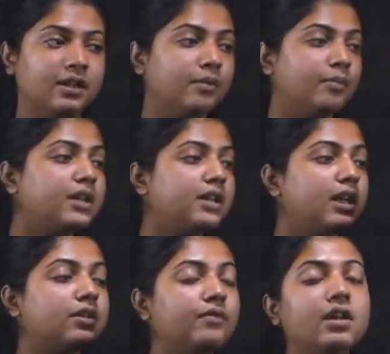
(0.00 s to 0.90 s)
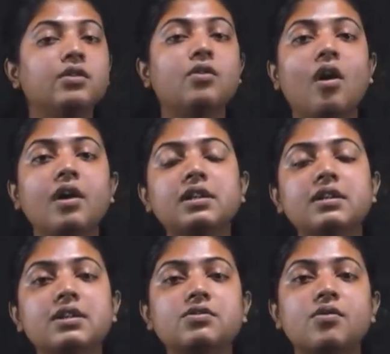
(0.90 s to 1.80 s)
But it will not
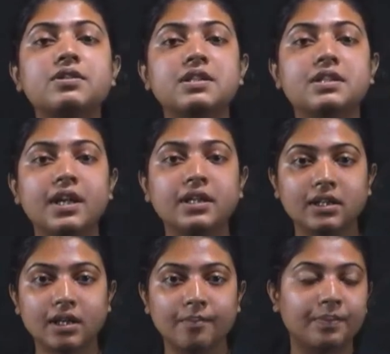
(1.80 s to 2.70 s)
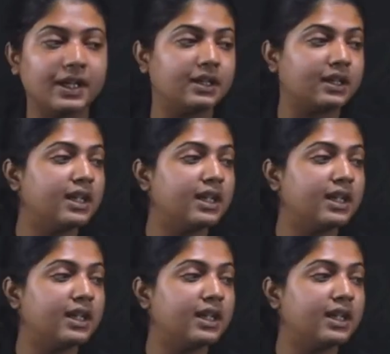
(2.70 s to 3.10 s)
dissociate completely